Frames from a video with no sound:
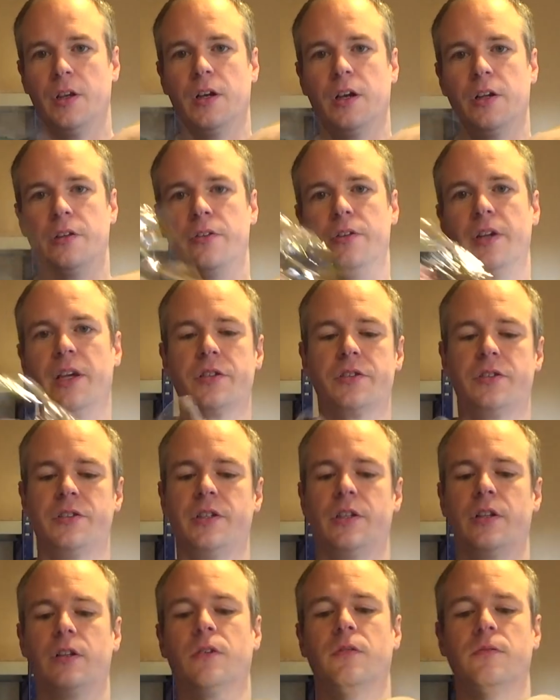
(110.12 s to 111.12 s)
and your next
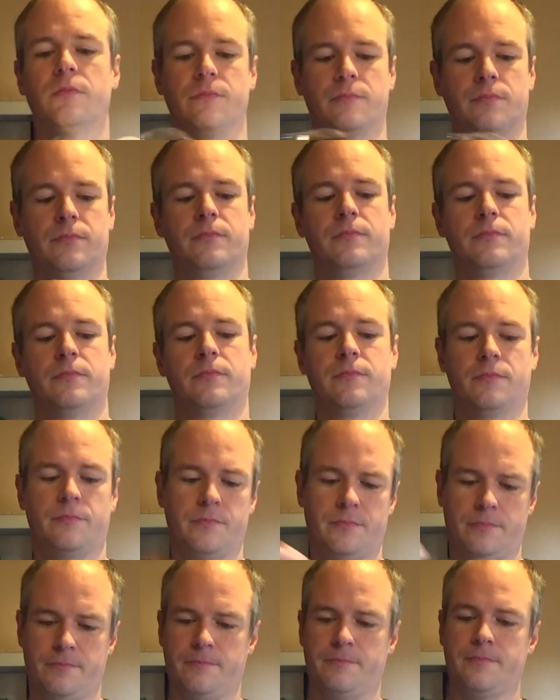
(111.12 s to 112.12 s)
seal
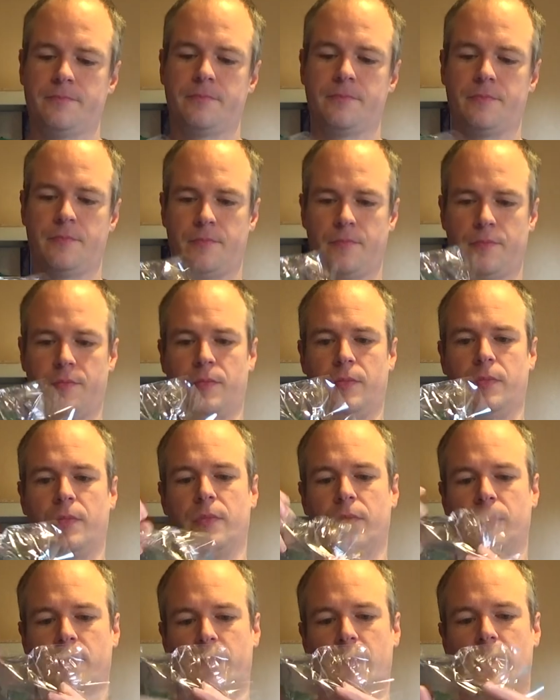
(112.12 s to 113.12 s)

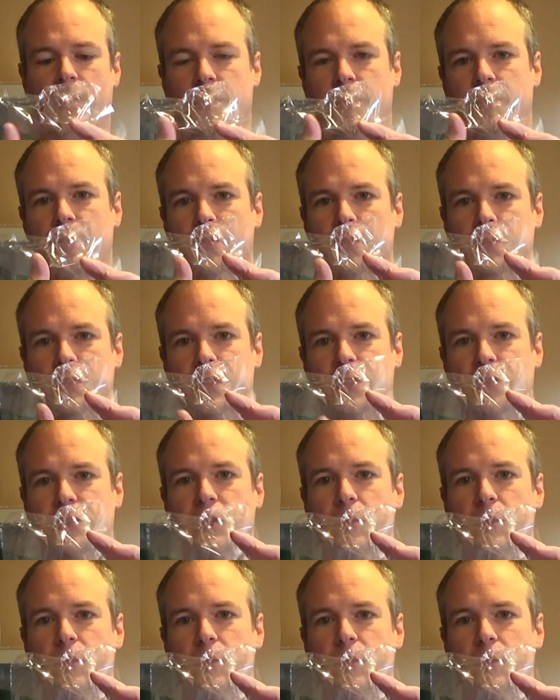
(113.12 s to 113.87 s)
seals